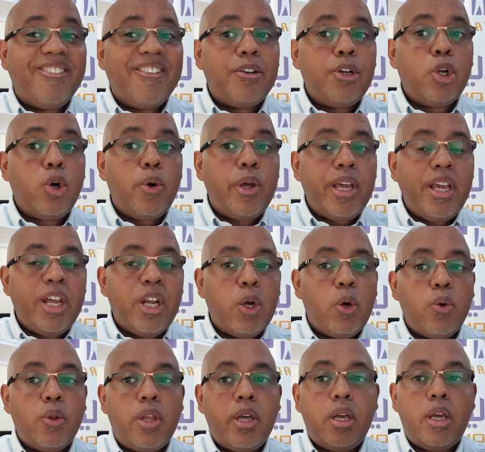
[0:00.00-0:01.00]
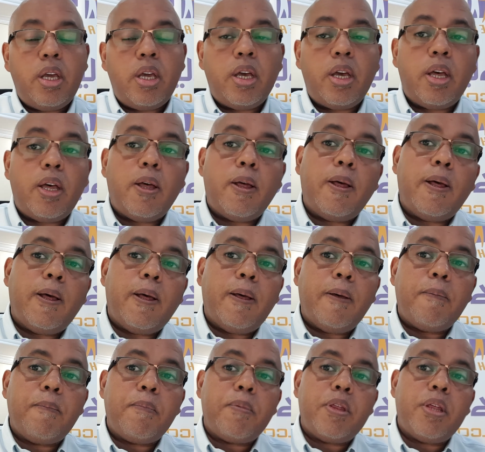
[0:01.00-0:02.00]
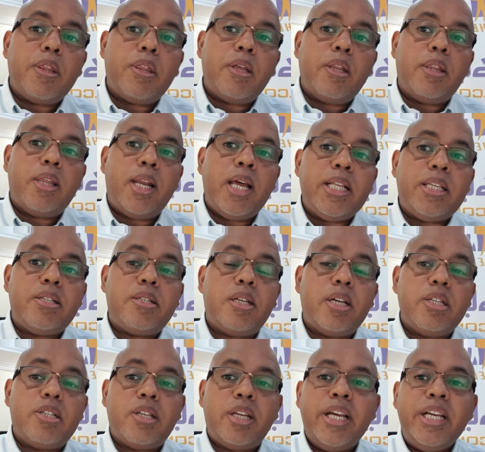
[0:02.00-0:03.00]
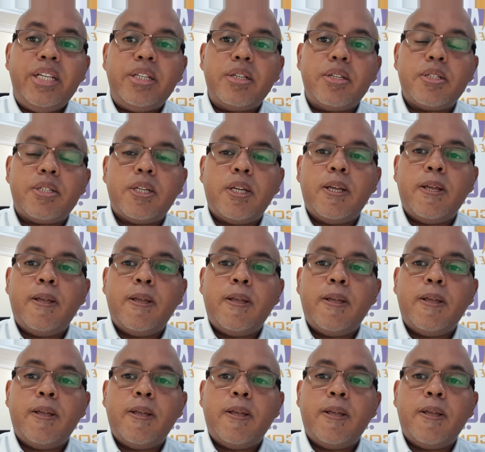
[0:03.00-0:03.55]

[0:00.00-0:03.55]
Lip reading: knowing the latest legislations.